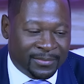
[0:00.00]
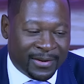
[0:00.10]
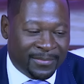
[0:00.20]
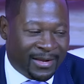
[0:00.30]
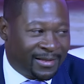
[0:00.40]

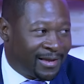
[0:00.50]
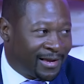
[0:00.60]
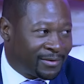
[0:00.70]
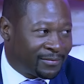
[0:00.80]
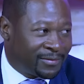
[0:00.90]
maybe at the
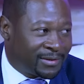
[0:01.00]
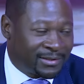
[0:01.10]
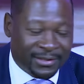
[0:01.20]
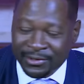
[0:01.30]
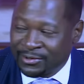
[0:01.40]
end of this
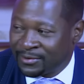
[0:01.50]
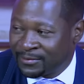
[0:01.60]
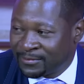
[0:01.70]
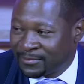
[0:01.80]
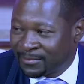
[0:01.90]

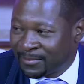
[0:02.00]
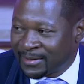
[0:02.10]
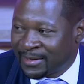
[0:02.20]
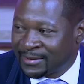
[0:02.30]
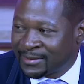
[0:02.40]
session,
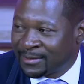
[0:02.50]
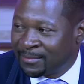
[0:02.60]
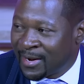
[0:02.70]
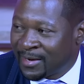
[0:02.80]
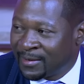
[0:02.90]
but let's start
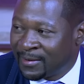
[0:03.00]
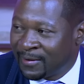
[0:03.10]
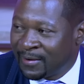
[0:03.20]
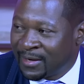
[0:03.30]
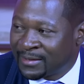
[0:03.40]
by
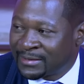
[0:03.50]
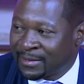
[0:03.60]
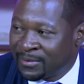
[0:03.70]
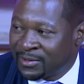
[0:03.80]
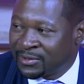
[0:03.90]

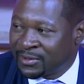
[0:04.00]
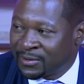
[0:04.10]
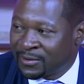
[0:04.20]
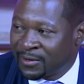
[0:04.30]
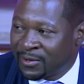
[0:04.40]
establishing